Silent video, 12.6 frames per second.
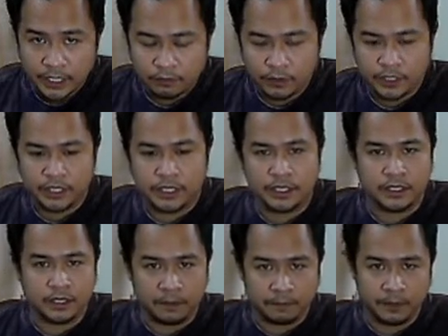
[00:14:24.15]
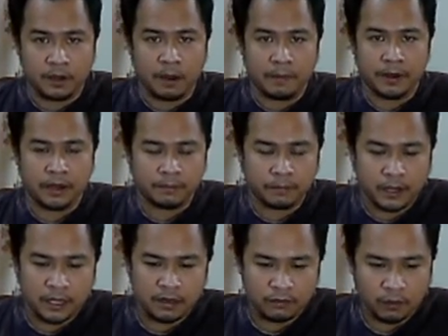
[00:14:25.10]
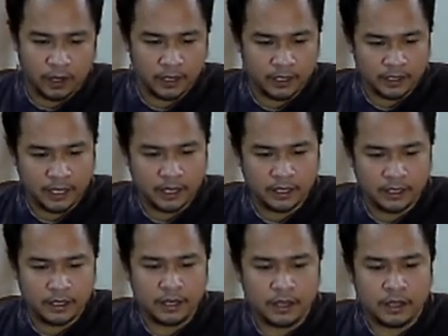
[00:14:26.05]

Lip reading: which is the predominant body of water there,